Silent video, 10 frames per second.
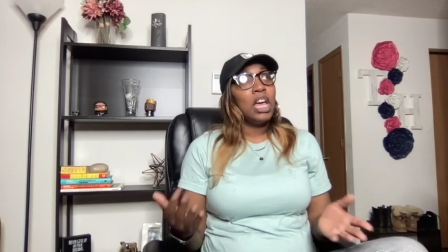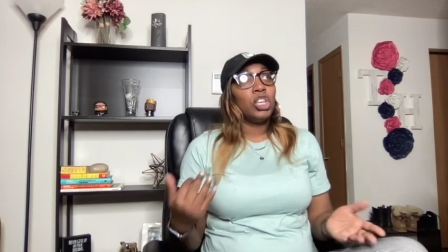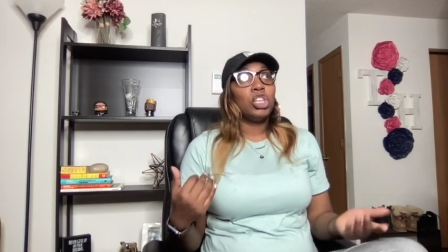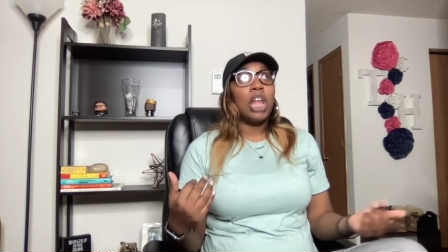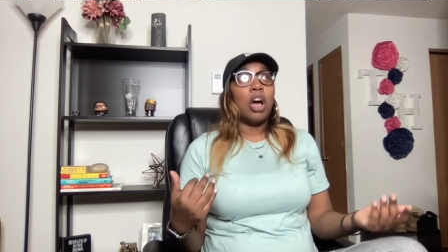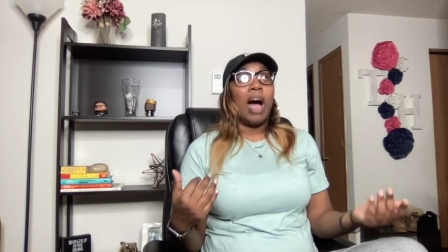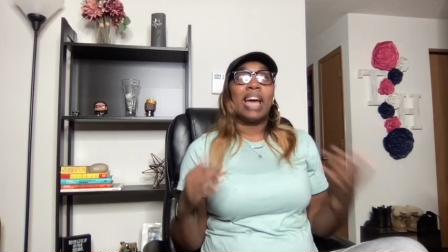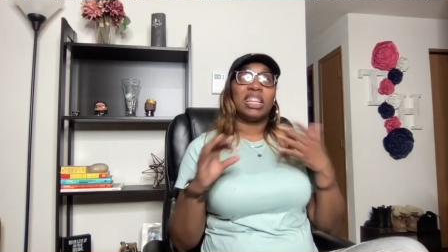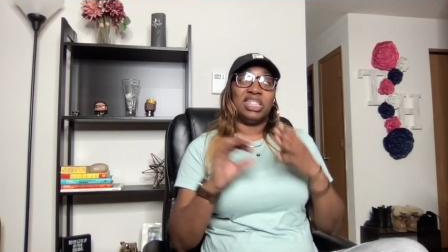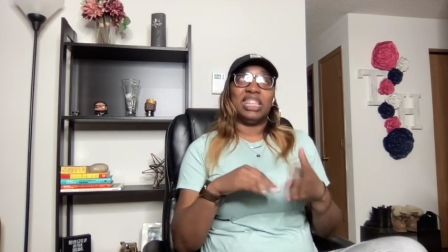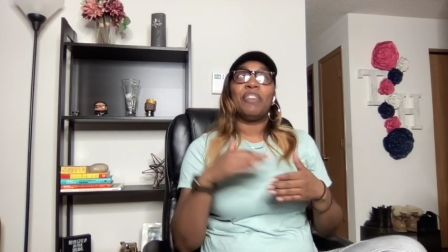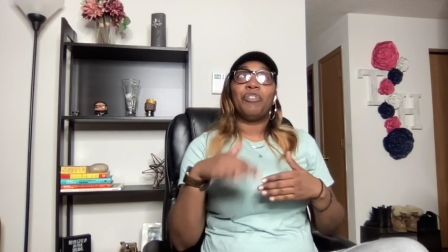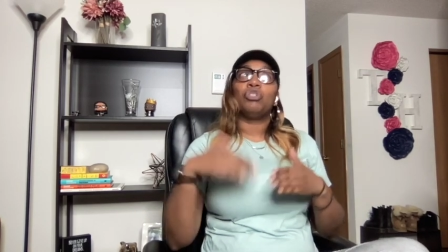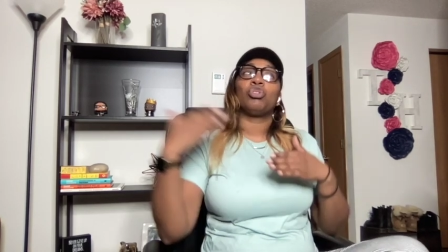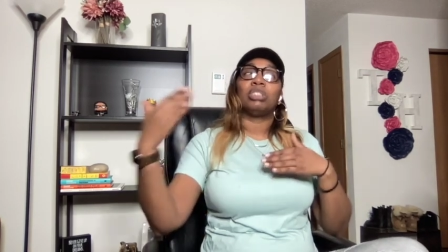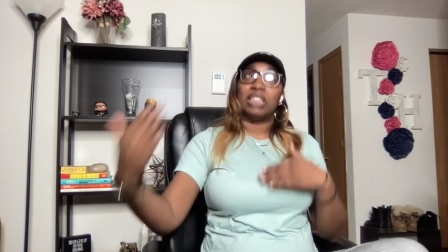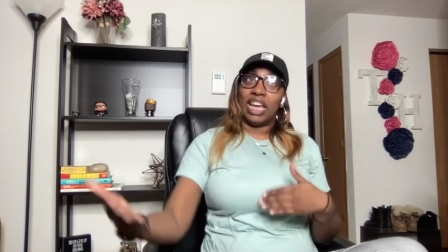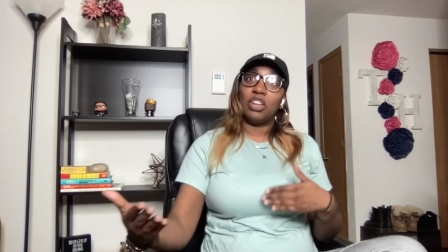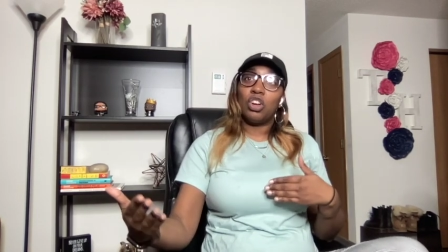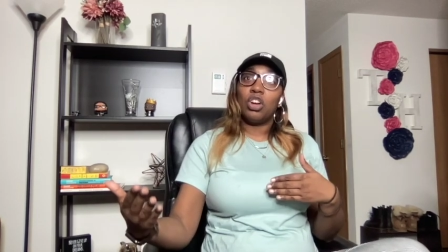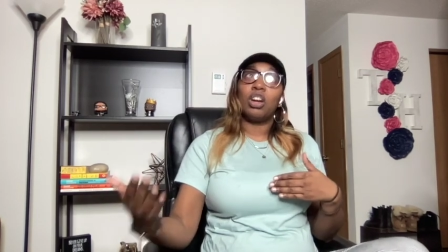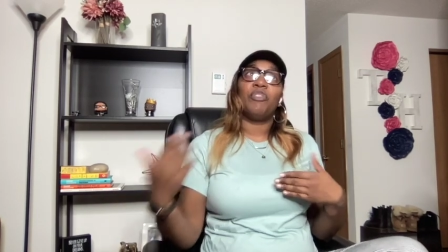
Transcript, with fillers: you know, I could see a future later.